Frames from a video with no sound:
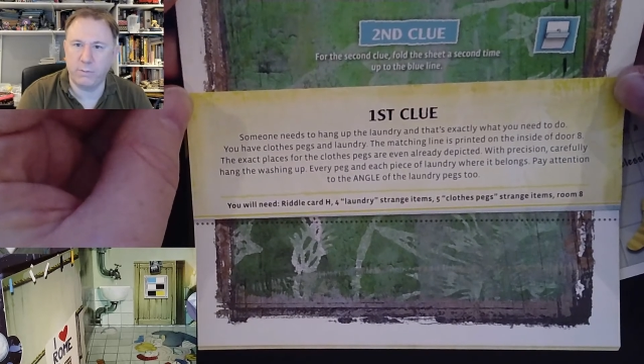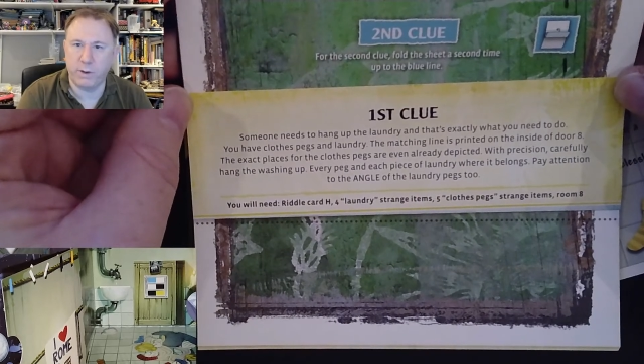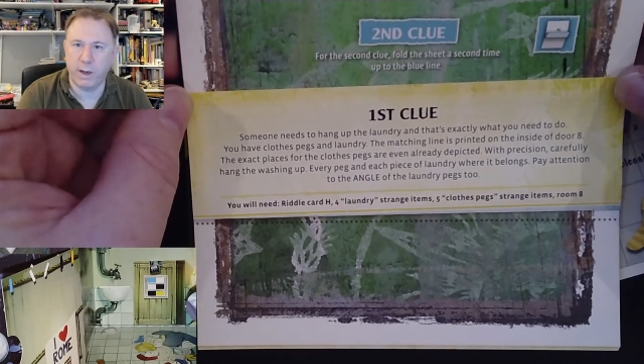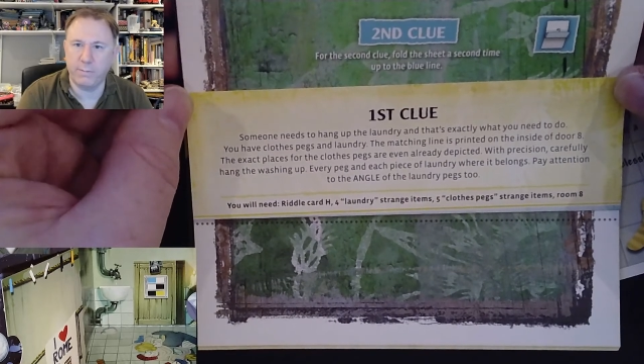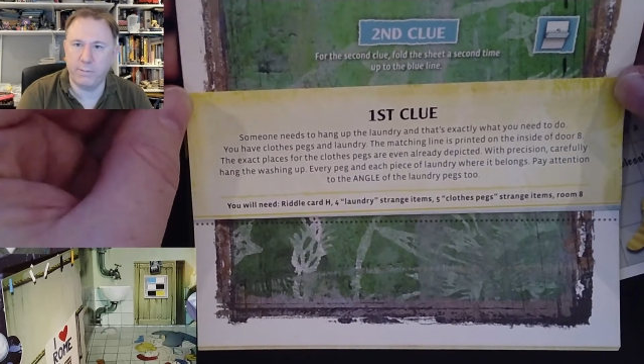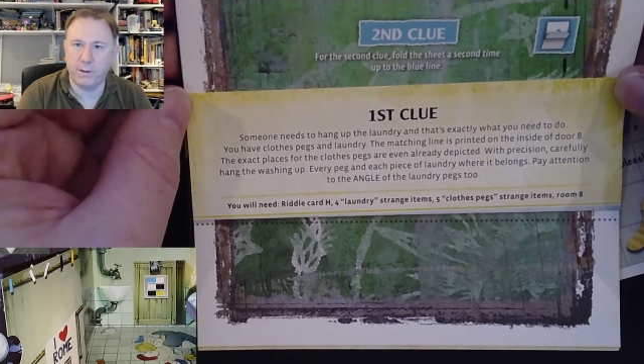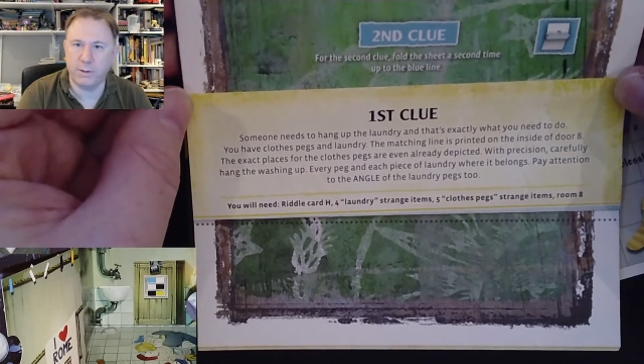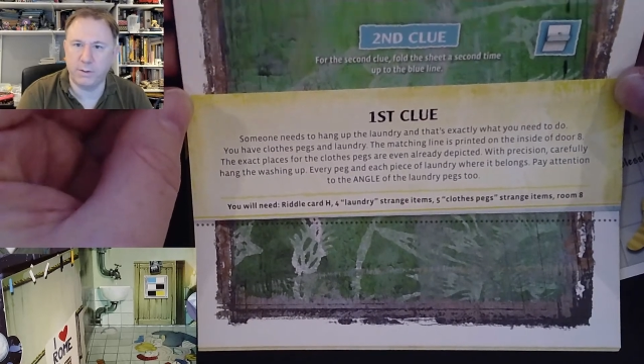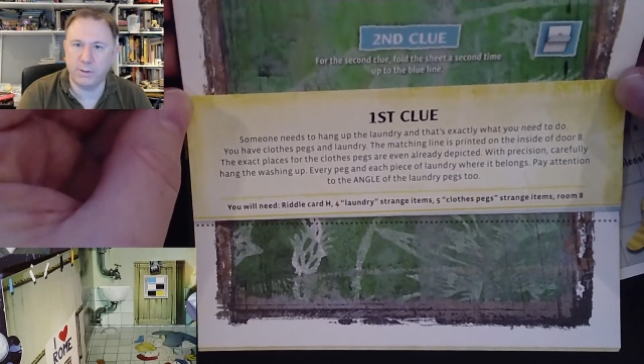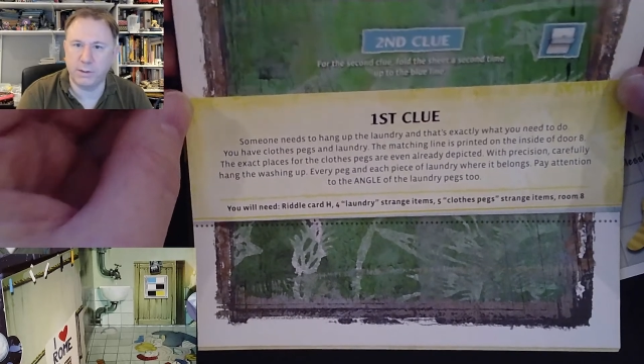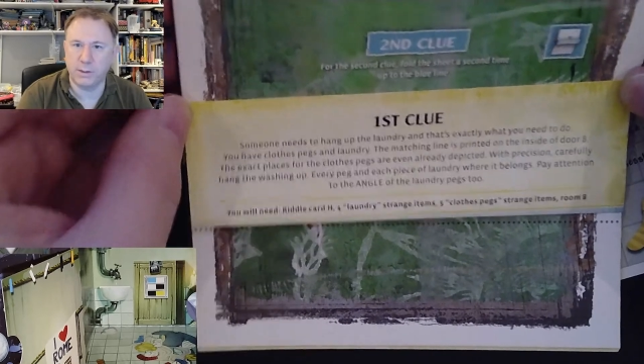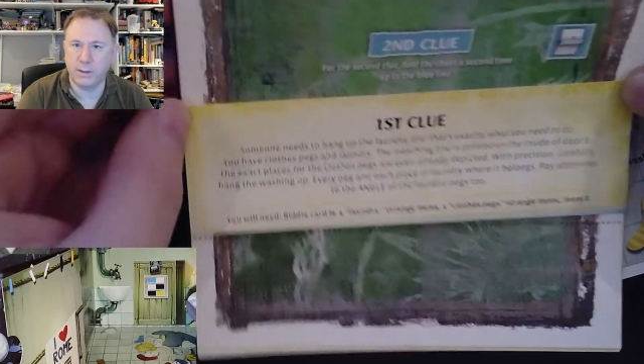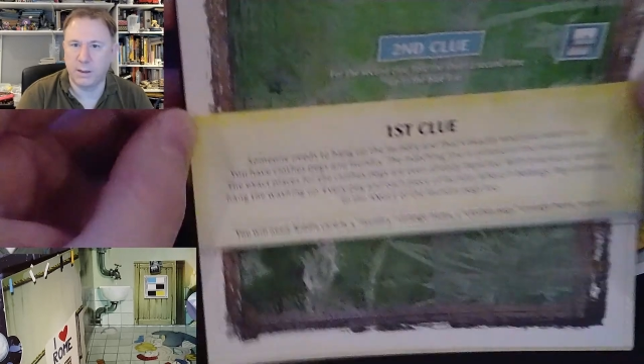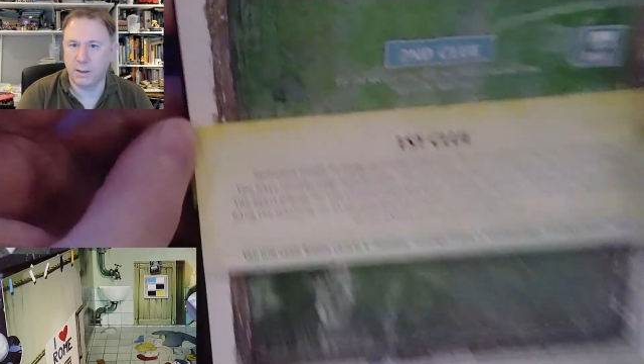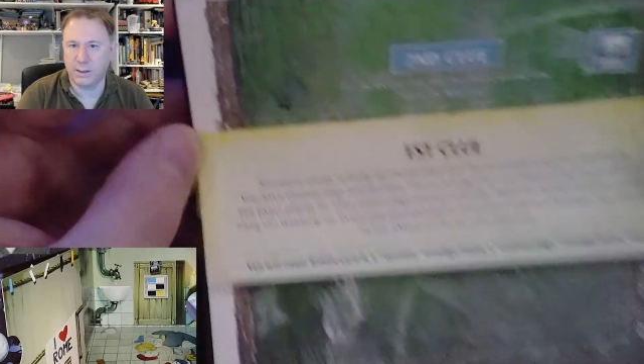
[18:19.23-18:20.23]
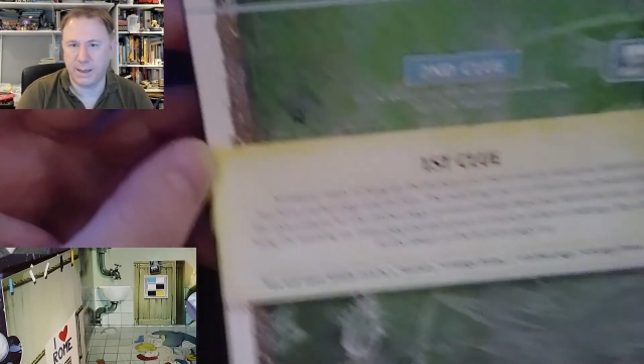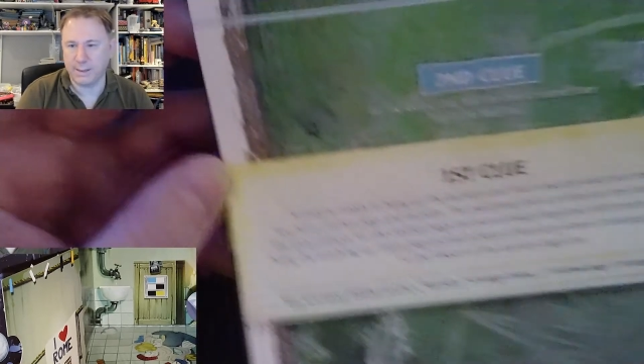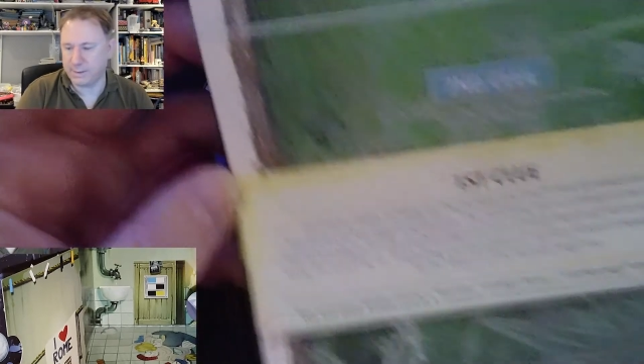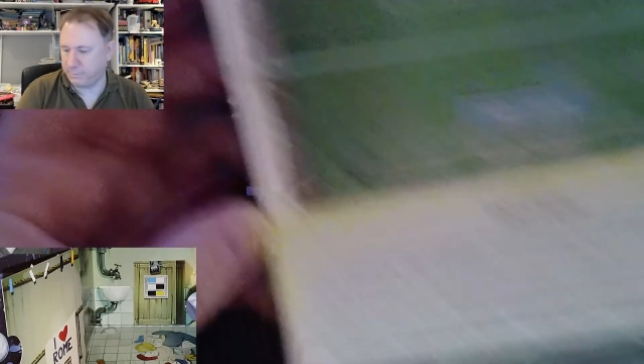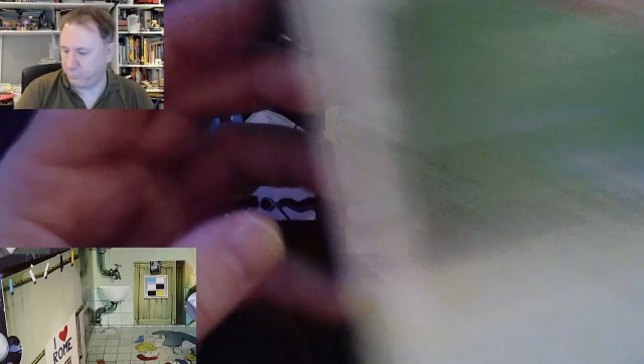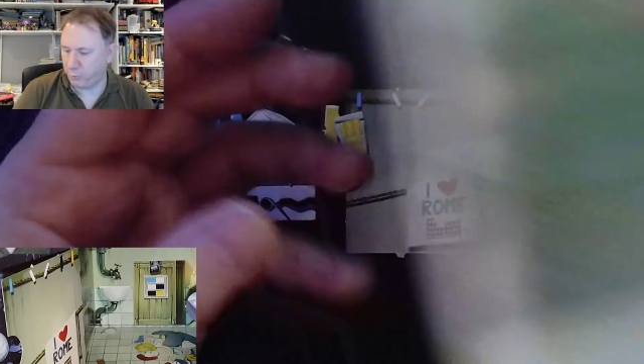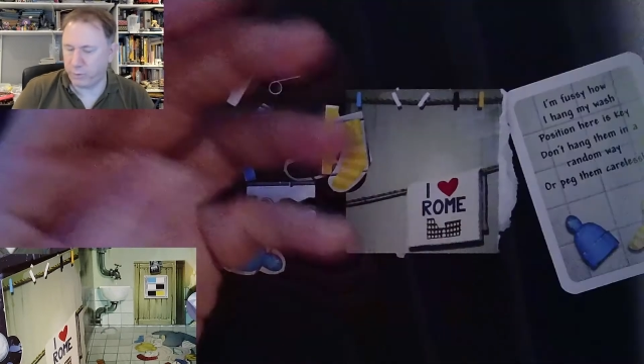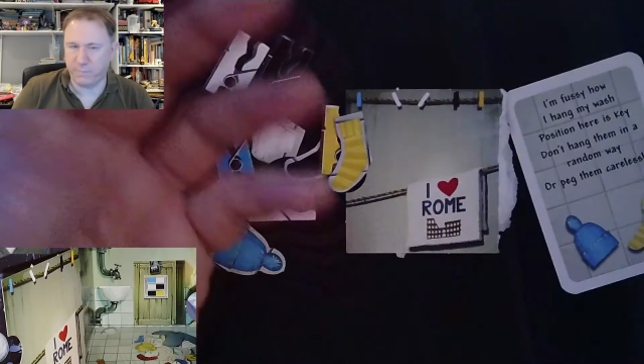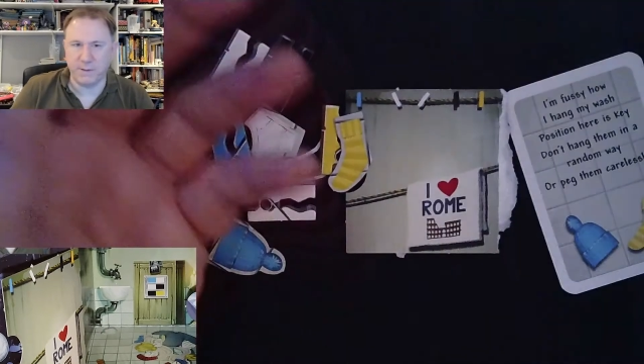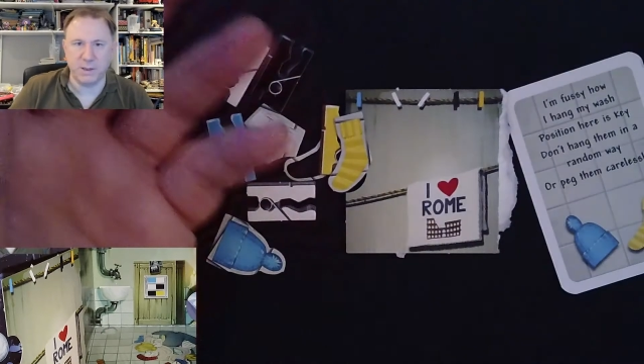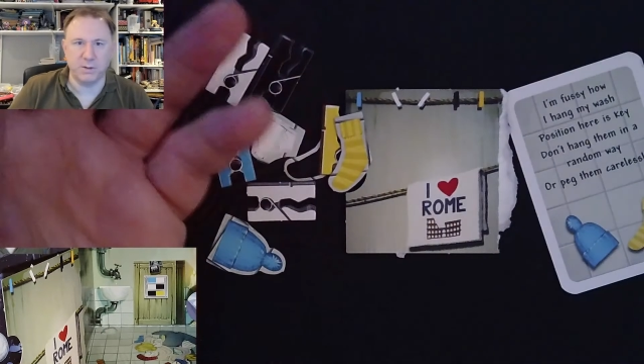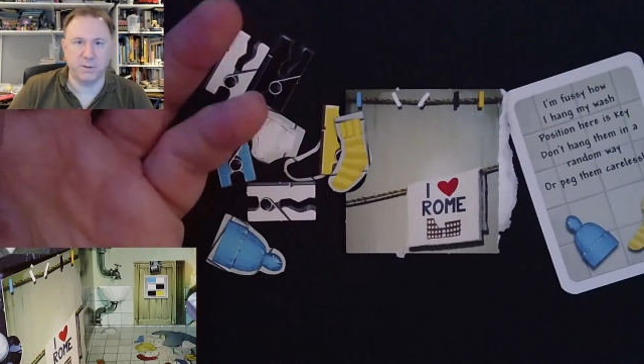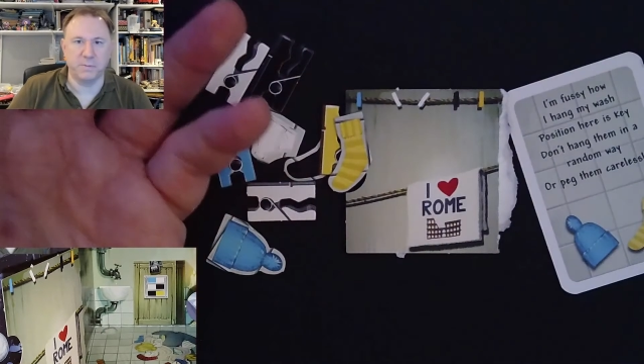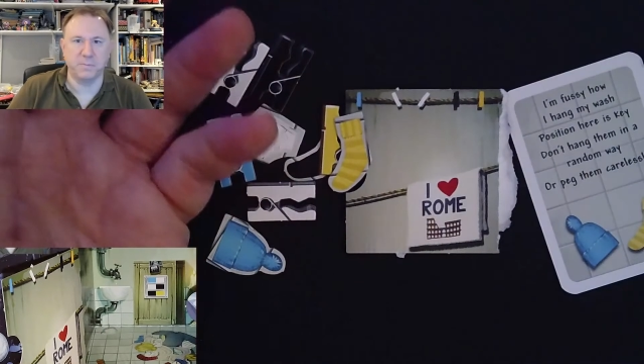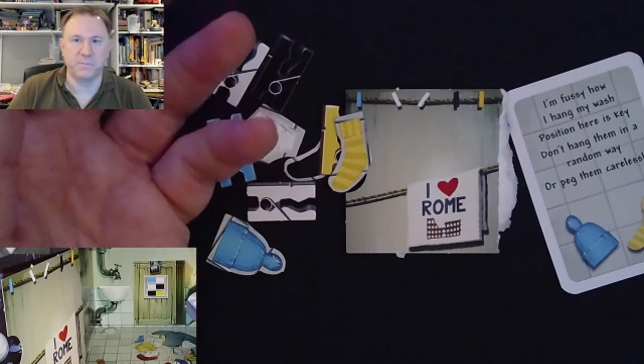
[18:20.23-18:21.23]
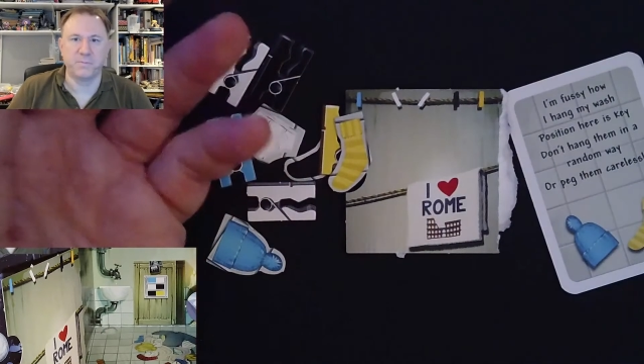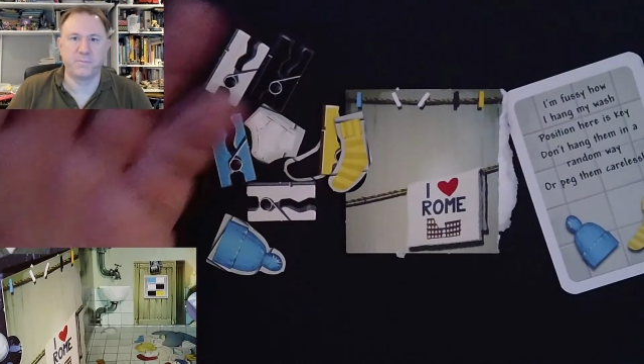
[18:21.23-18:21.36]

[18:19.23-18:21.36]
where it belongs. That is what I've been doing.